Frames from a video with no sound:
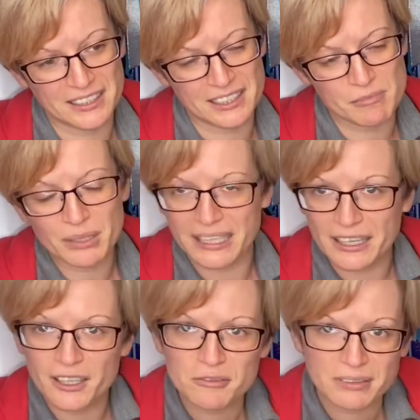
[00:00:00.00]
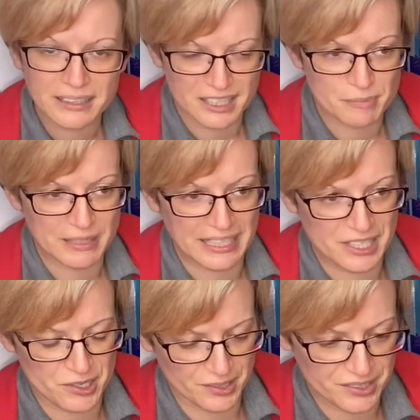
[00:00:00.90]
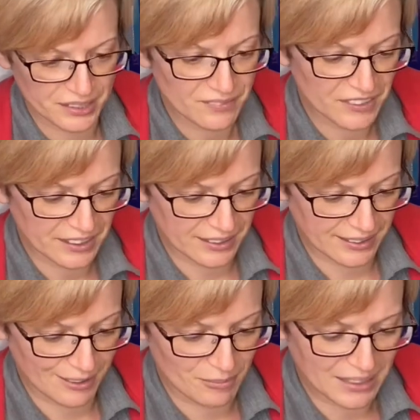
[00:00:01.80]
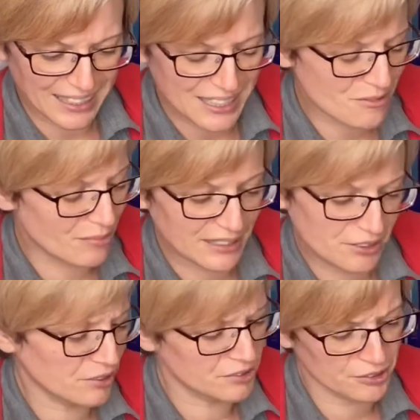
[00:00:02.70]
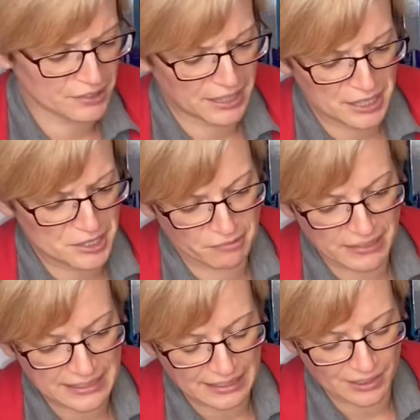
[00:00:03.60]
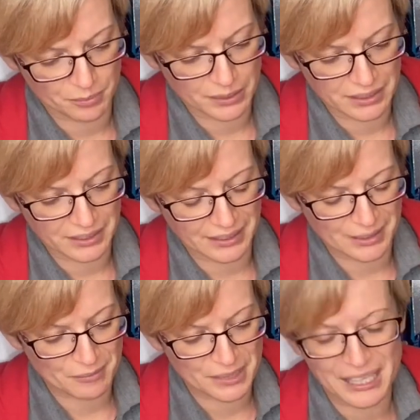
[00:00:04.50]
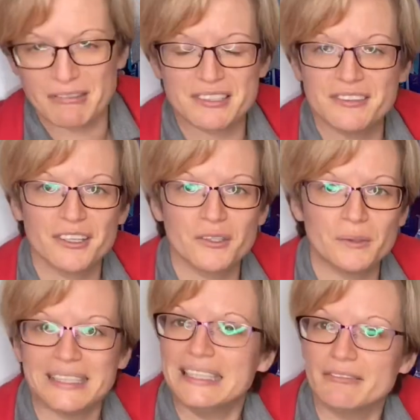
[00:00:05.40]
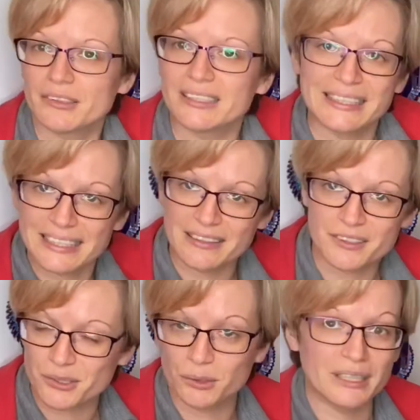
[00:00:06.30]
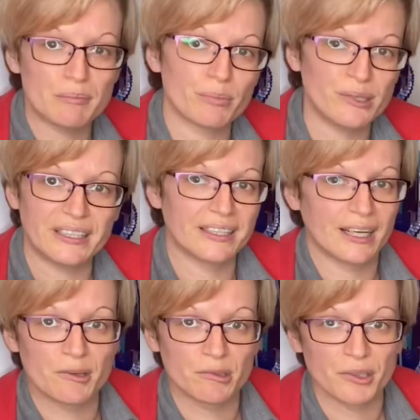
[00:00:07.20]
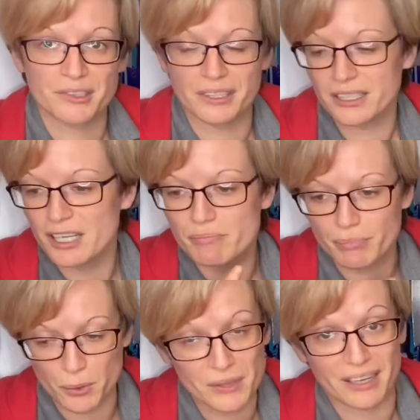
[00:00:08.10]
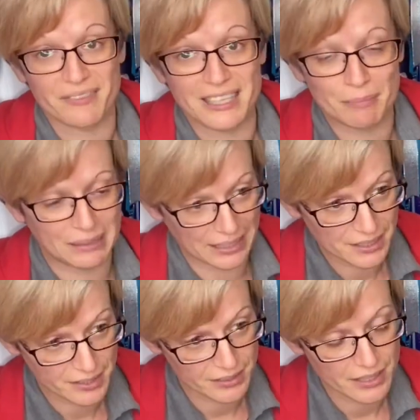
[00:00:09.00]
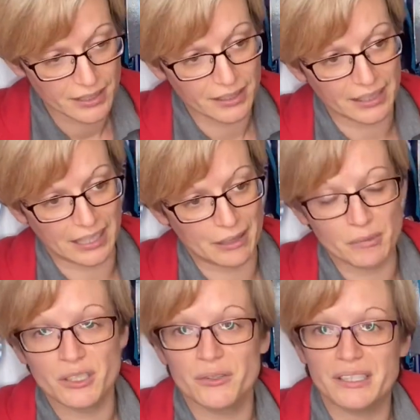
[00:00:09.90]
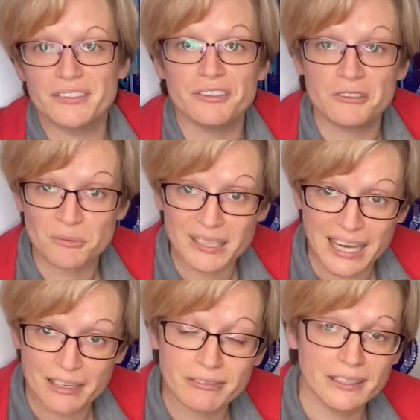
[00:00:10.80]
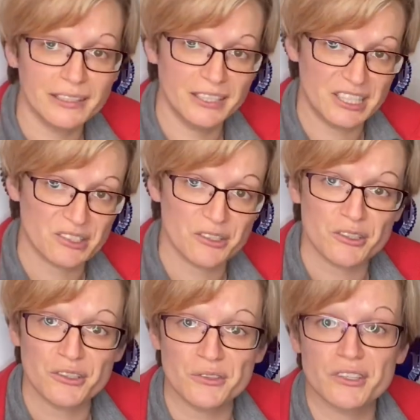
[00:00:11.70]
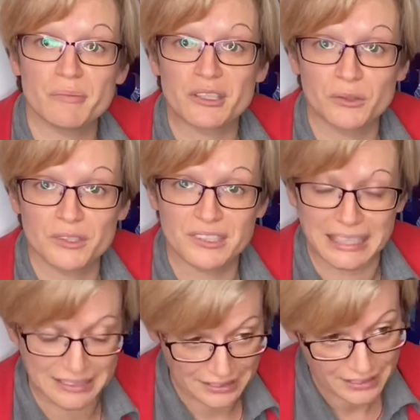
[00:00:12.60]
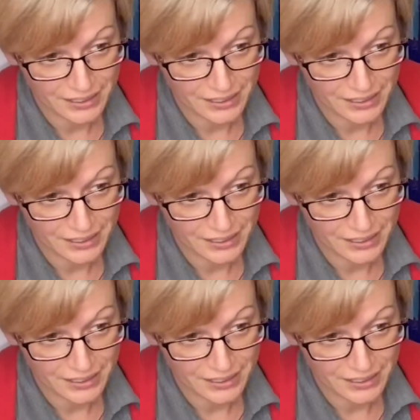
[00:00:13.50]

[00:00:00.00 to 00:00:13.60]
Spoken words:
But yeah, hopefully that's been interesting. It's really just kind of to recap. There is no evil in either tool. Inbreeding and outcrossing both have their place. You need to use them carefully, and you need to use them with understanding.